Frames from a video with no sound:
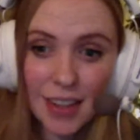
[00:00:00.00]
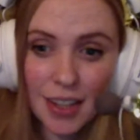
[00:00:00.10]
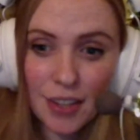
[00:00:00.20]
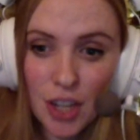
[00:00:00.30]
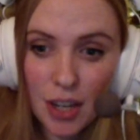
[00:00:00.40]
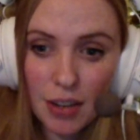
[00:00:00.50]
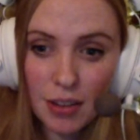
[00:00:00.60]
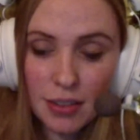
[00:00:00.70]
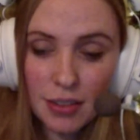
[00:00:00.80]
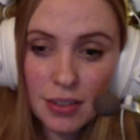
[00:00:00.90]
You didn't see that? There
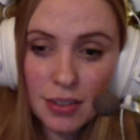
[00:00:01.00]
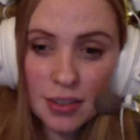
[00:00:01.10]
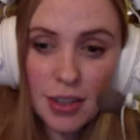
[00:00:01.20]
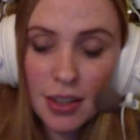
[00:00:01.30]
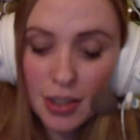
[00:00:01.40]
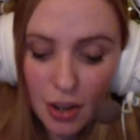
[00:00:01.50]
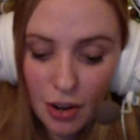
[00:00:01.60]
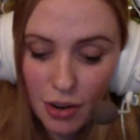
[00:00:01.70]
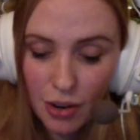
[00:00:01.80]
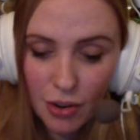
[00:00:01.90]
was a lot of people
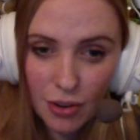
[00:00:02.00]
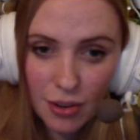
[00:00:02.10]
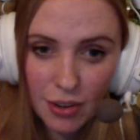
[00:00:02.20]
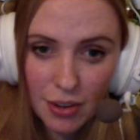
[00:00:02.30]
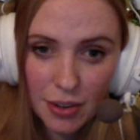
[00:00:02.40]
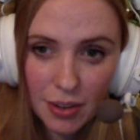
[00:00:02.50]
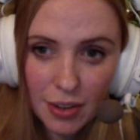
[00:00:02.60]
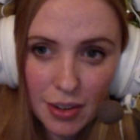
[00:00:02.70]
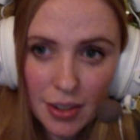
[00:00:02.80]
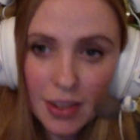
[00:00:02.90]
complaining about it,
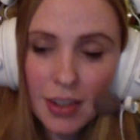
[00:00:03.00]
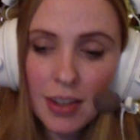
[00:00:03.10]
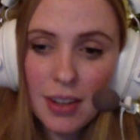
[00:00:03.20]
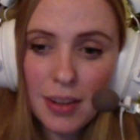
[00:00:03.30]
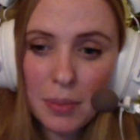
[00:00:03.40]
which